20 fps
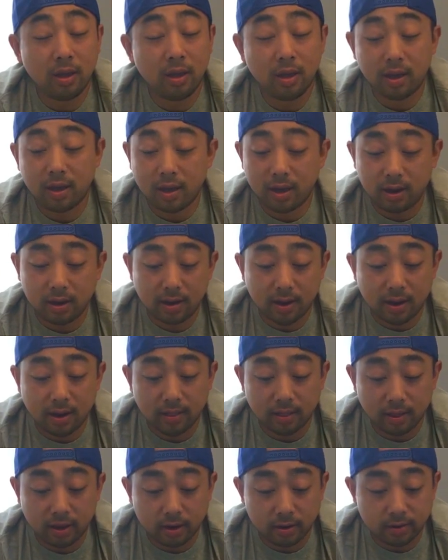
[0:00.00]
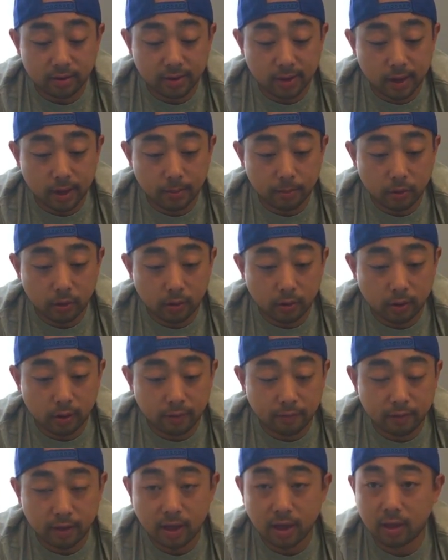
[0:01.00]
at it at a later time, or if
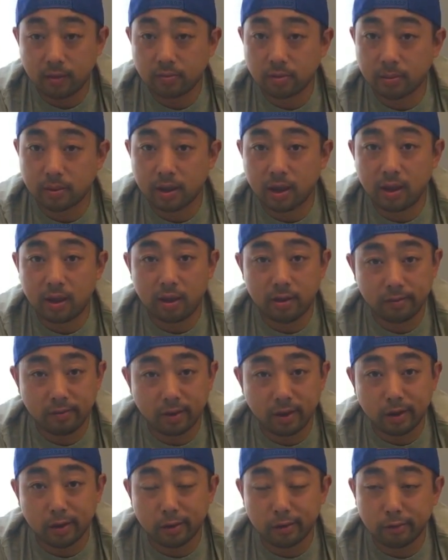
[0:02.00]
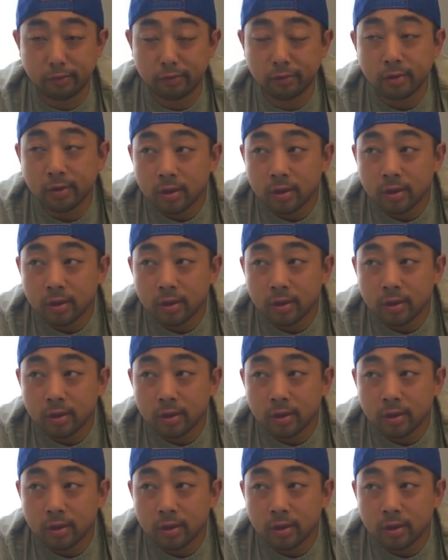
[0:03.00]
I have some kind of innovative.